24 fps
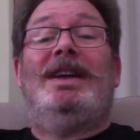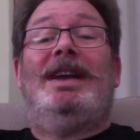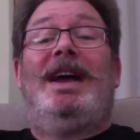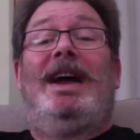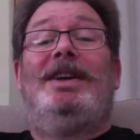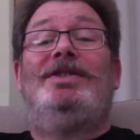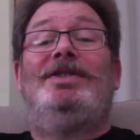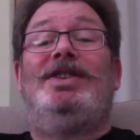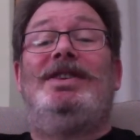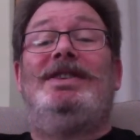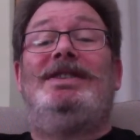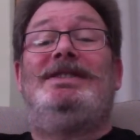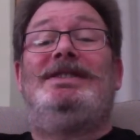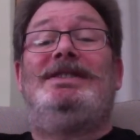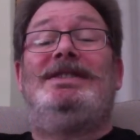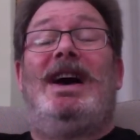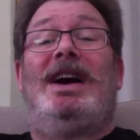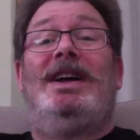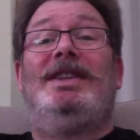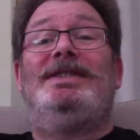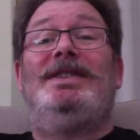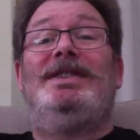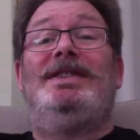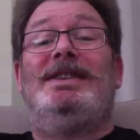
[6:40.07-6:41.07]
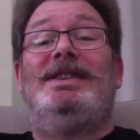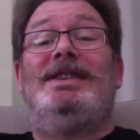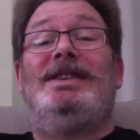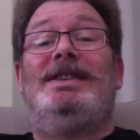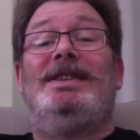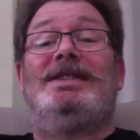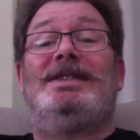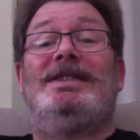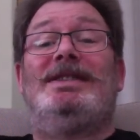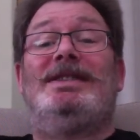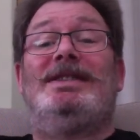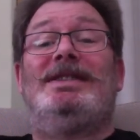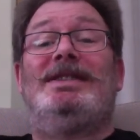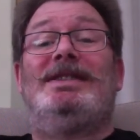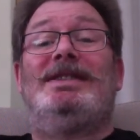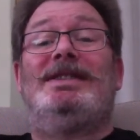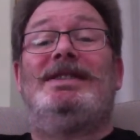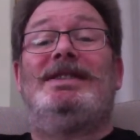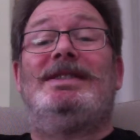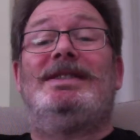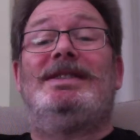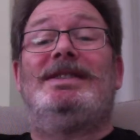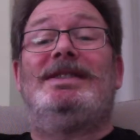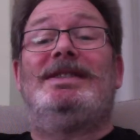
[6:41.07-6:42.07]
and she danced into the
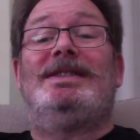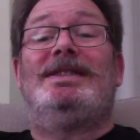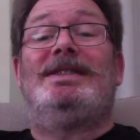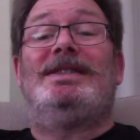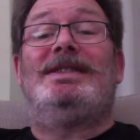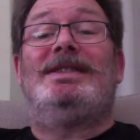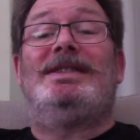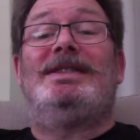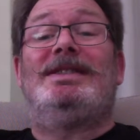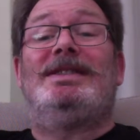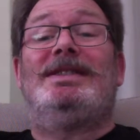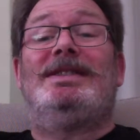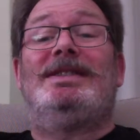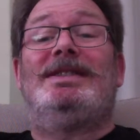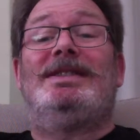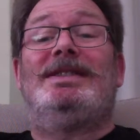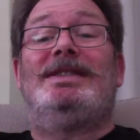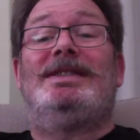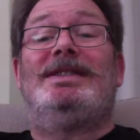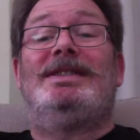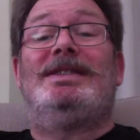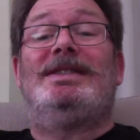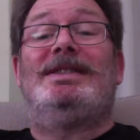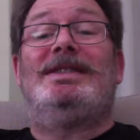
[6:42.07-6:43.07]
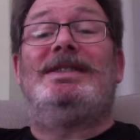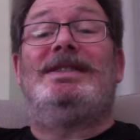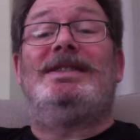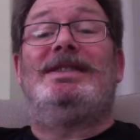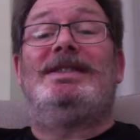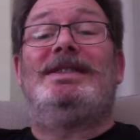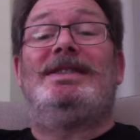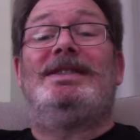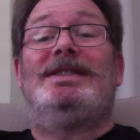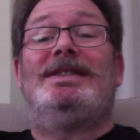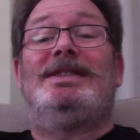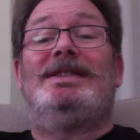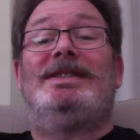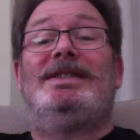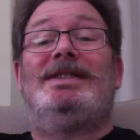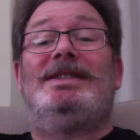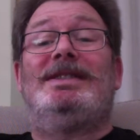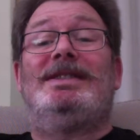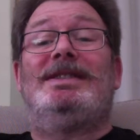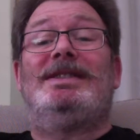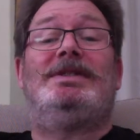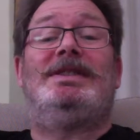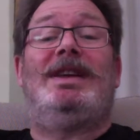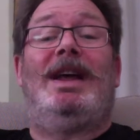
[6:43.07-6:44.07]
sunshine and ran to an old
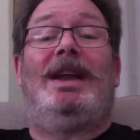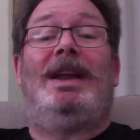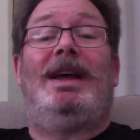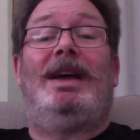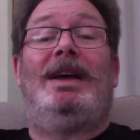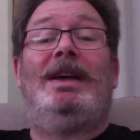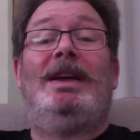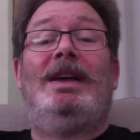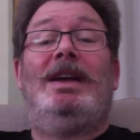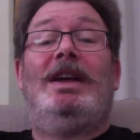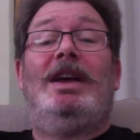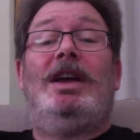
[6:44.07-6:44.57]
balloon seller